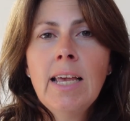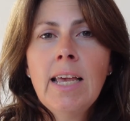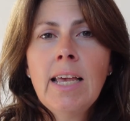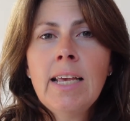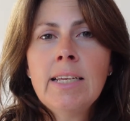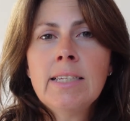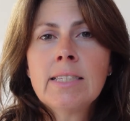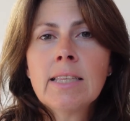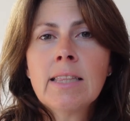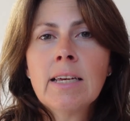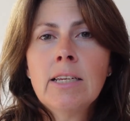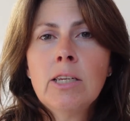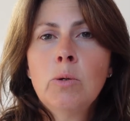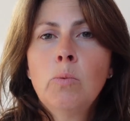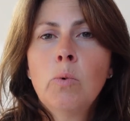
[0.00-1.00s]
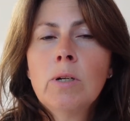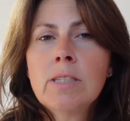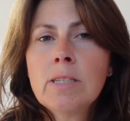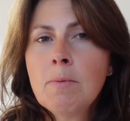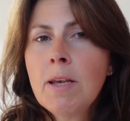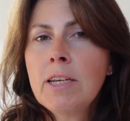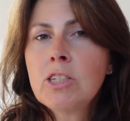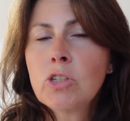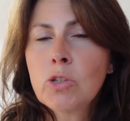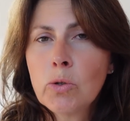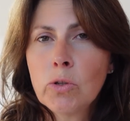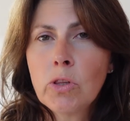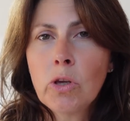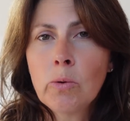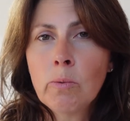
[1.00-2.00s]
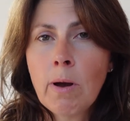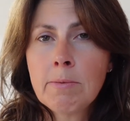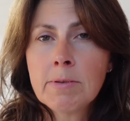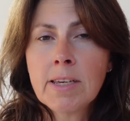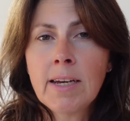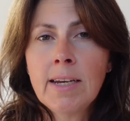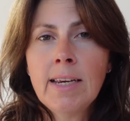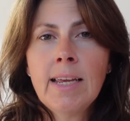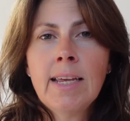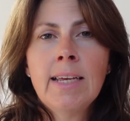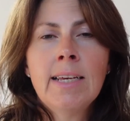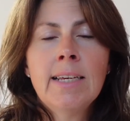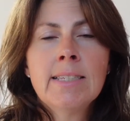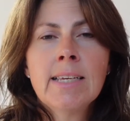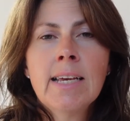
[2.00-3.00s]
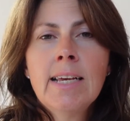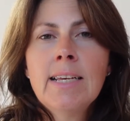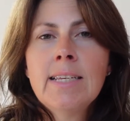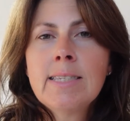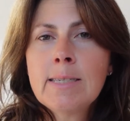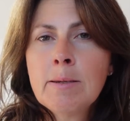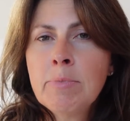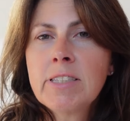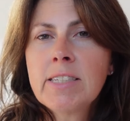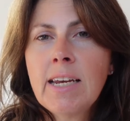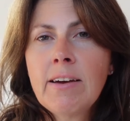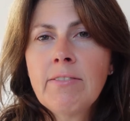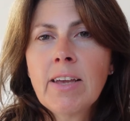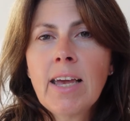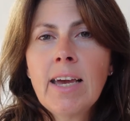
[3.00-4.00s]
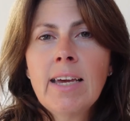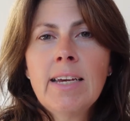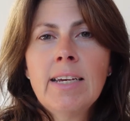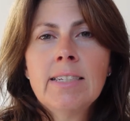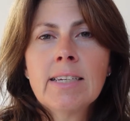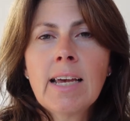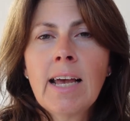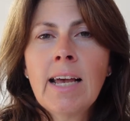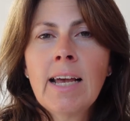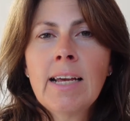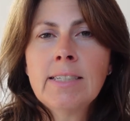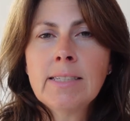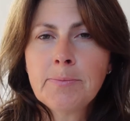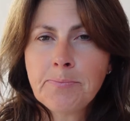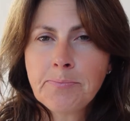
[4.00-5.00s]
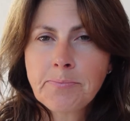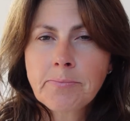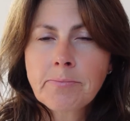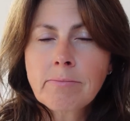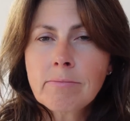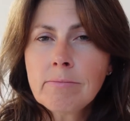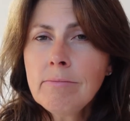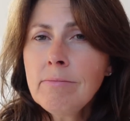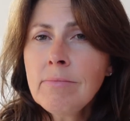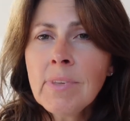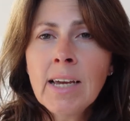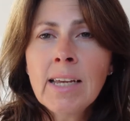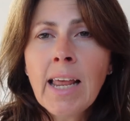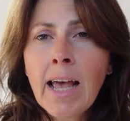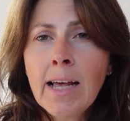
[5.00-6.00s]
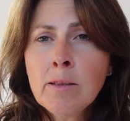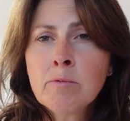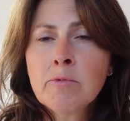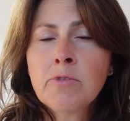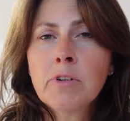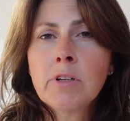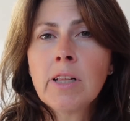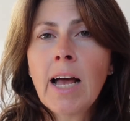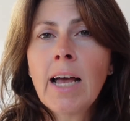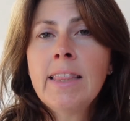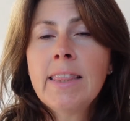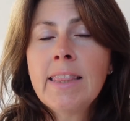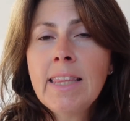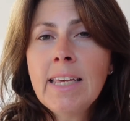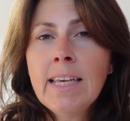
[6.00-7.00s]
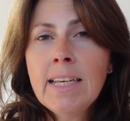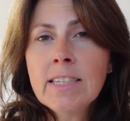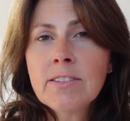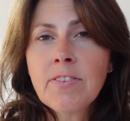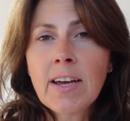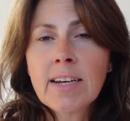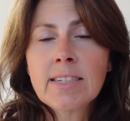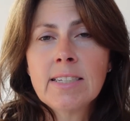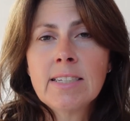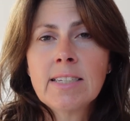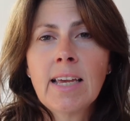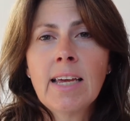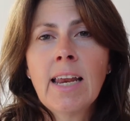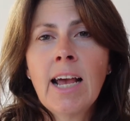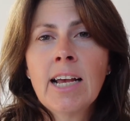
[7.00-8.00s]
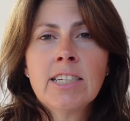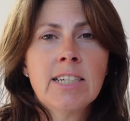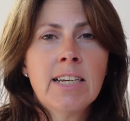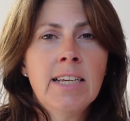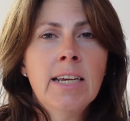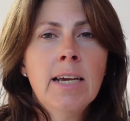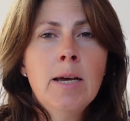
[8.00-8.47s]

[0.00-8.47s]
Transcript: is that you want to make sure that your website is simple to navigate and helpful, and these factors can actually